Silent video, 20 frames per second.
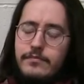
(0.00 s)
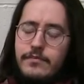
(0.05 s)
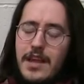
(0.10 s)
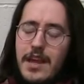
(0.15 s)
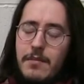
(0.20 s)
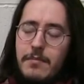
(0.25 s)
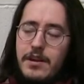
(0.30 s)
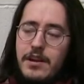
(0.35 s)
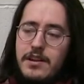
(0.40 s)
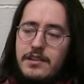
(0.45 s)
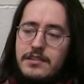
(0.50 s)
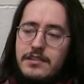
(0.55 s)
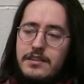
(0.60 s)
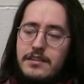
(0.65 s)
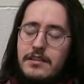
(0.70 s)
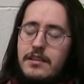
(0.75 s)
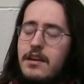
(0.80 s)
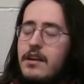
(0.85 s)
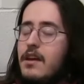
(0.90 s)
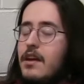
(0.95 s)
Damn it, Austin.
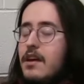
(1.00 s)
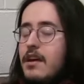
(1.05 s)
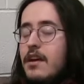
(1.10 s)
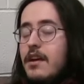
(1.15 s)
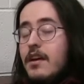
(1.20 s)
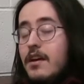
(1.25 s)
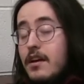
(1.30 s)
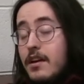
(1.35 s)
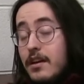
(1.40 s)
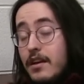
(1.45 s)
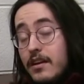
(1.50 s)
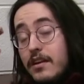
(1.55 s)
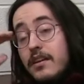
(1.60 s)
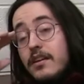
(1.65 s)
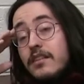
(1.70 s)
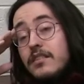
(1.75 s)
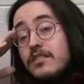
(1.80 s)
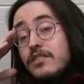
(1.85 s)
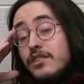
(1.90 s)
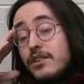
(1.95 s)

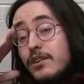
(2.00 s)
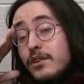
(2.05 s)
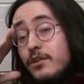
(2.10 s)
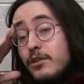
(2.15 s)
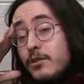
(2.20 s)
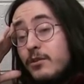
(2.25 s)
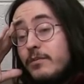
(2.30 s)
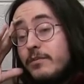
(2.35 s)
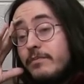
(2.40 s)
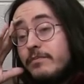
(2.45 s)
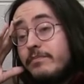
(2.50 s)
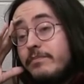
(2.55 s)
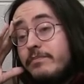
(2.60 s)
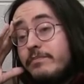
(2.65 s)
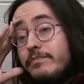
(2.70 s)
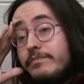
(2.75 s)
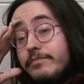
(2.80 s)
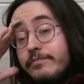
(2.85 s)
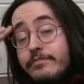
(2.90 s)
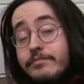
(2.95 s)
So,
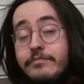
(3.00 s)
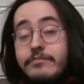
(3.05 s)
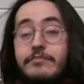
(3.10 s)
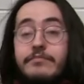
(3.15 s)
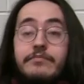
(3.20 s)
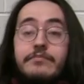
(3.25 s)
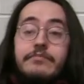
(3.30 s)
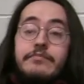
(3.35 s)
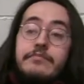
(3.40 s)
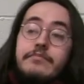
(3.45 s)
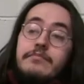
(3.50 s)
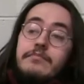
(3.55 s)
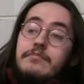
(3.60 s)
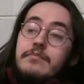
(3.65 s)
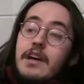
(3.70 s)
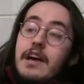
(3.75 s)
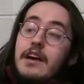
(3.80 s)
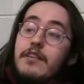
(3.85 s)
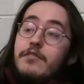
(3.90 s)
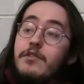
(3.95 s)

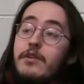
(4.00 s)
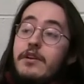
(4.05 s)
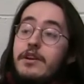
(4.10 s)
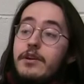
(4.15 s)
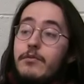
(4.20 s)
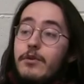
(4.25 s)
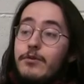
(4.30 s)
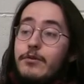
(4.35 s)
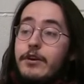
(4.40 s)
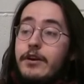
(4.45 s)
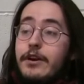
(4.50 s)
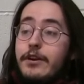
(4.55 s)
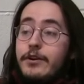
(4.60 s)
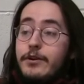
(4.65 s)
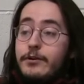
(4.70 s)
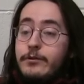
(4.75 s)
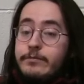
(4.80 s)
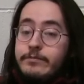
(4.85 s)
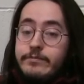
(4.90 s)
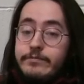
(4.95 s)
I have no idea what we're gonna
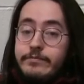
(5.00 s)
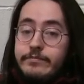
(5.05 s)
do,